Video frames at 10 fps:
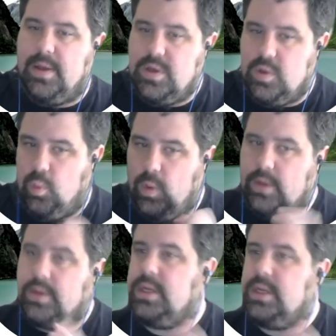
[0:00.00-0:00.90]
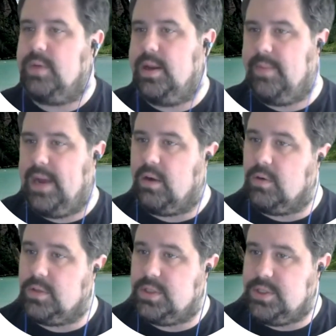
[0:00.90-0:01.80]
you will need to write a
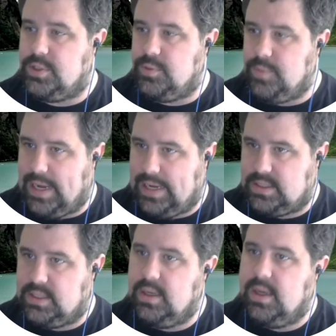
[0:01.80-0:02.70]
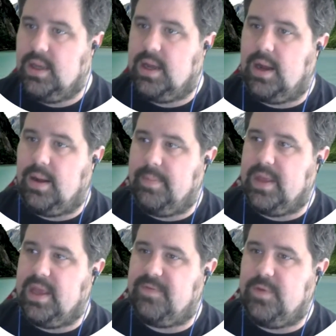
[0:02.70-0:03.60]
macro to do that.
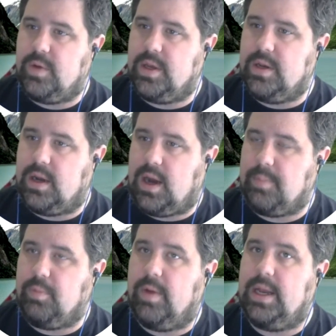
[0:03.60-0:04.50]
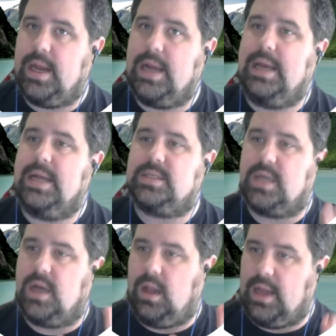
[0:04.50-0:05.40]
If you can operate against
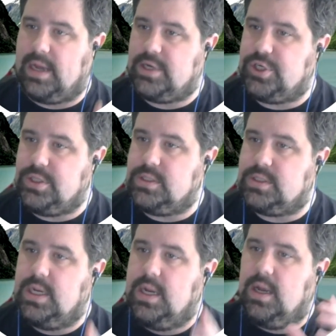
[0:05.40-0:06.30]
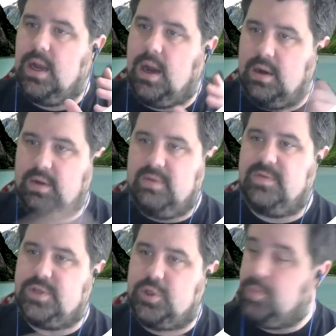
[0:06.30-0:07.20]
collections
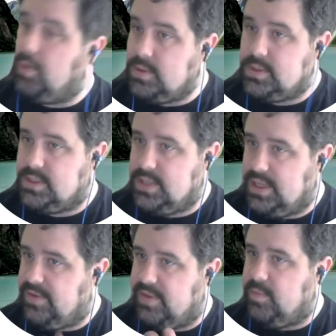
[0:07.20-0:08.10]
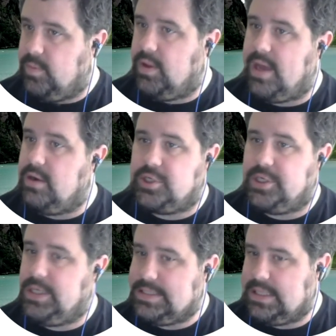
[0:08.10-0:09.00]
of tuples, if you will, heterogeneous